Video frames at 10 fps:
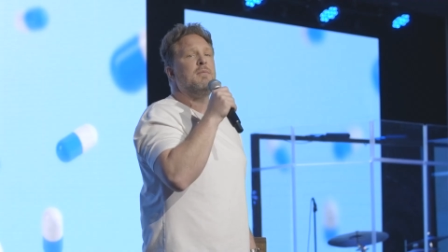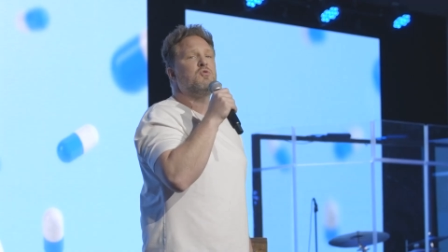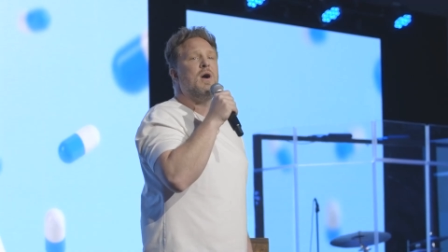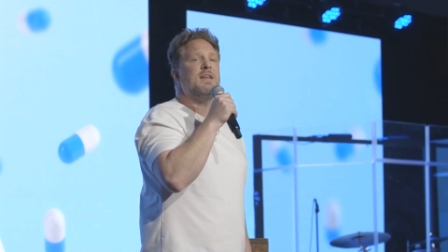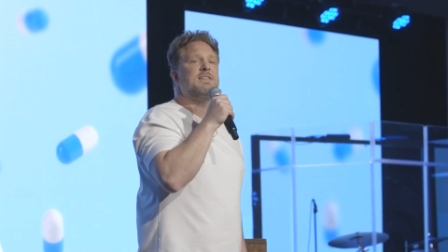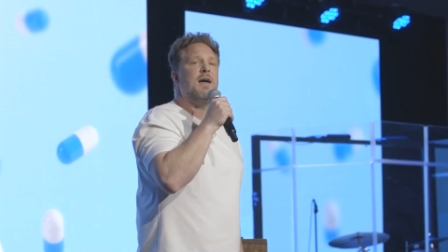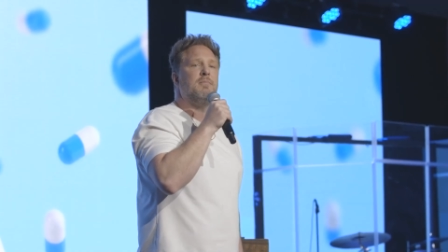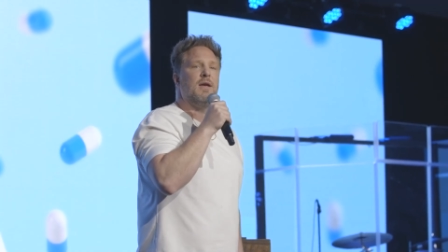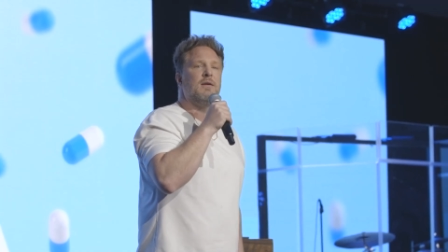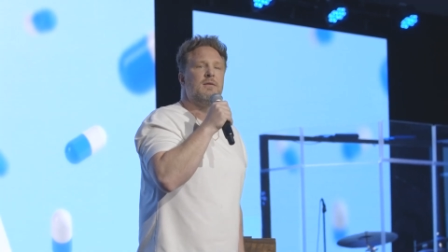why it's
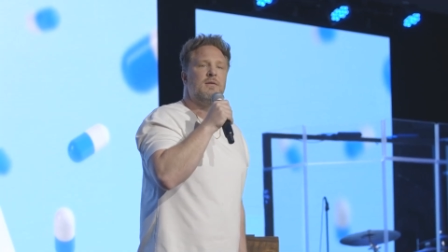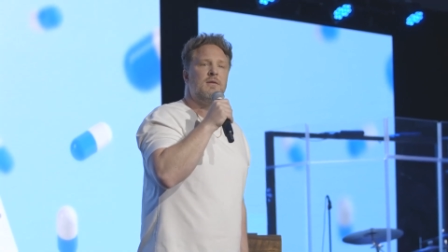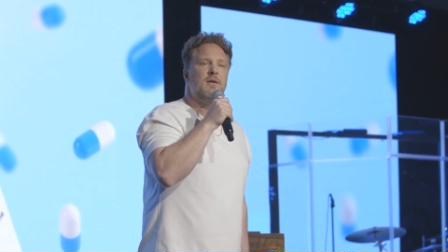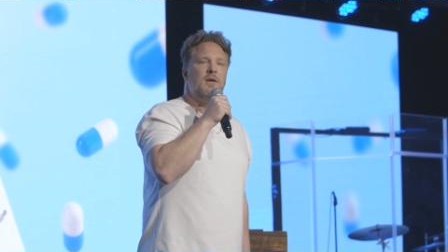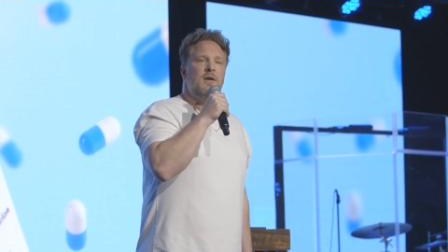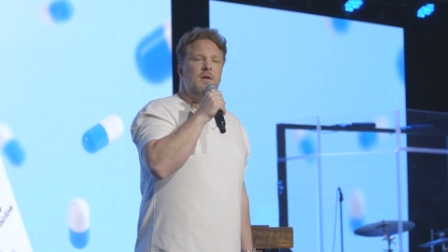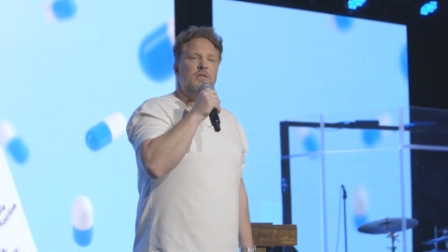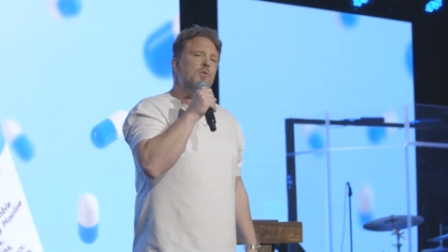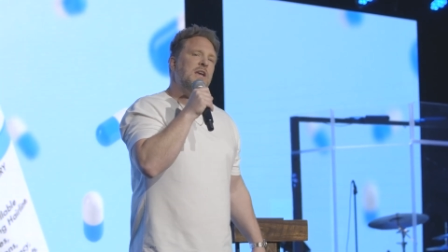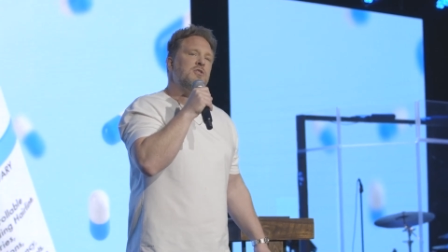happening.
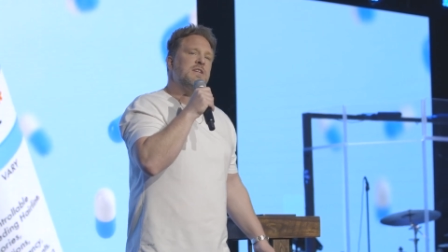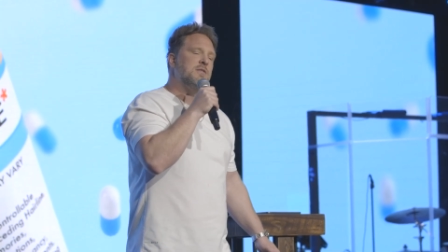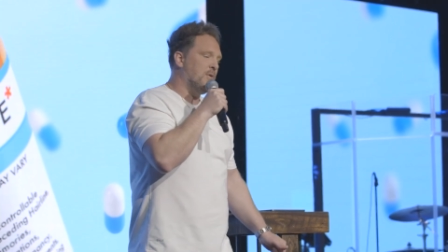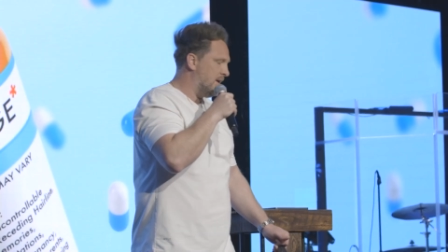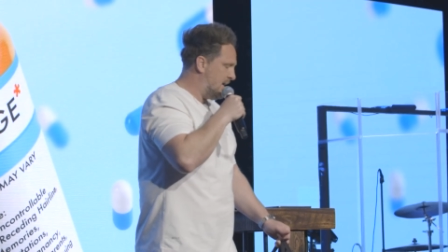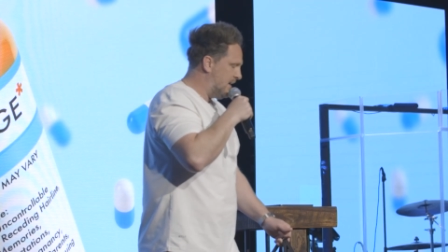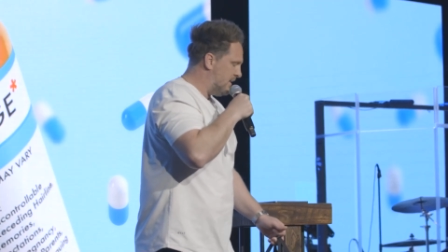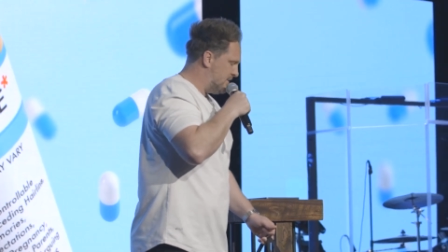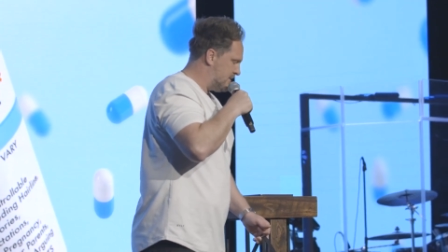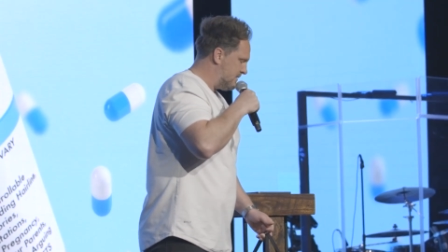The way you discipline
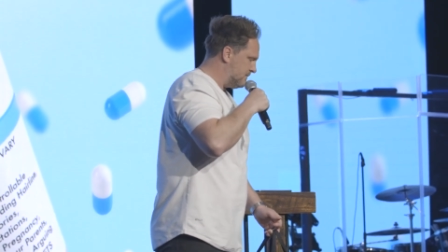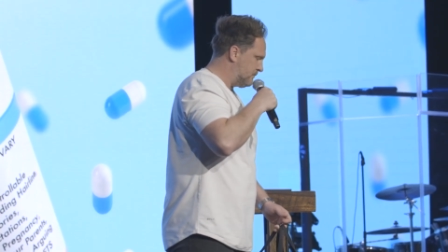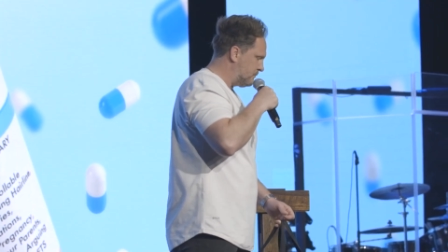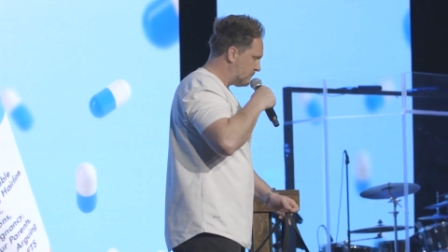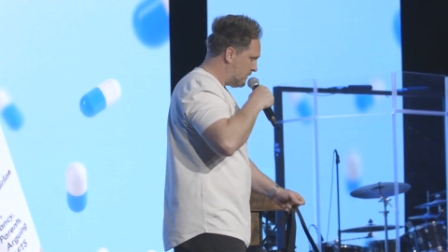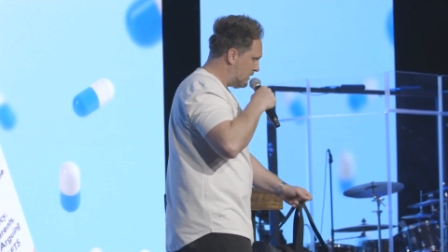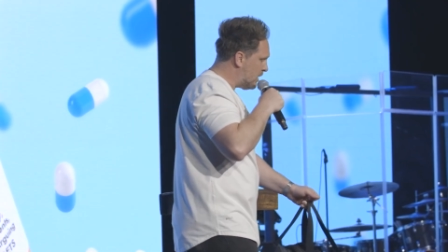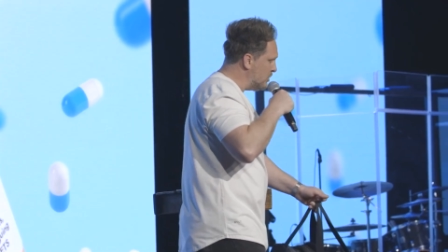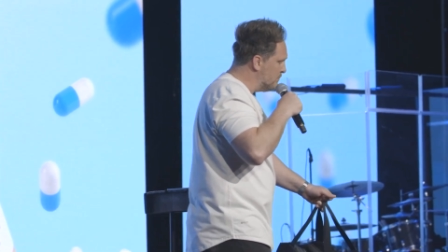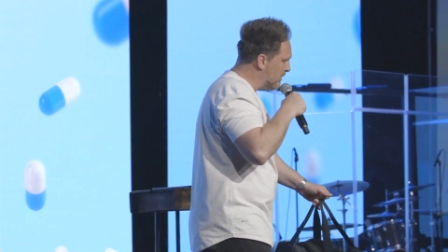kids,
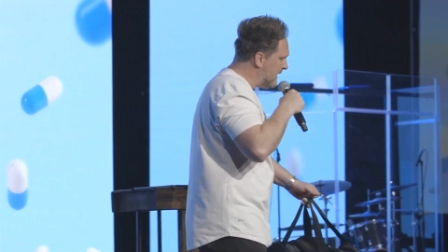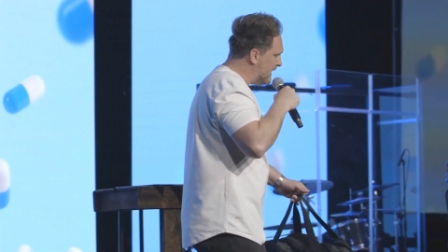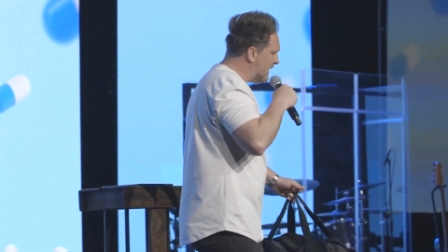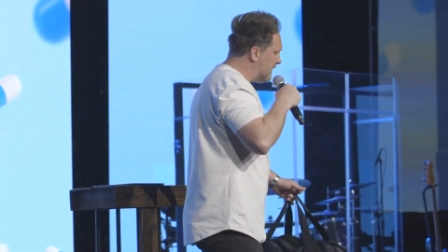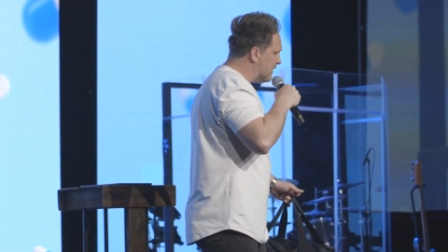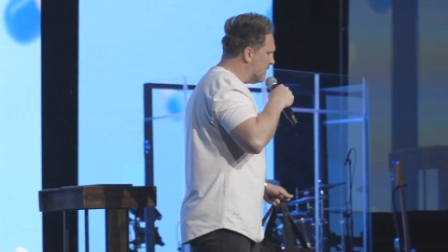you bring it in.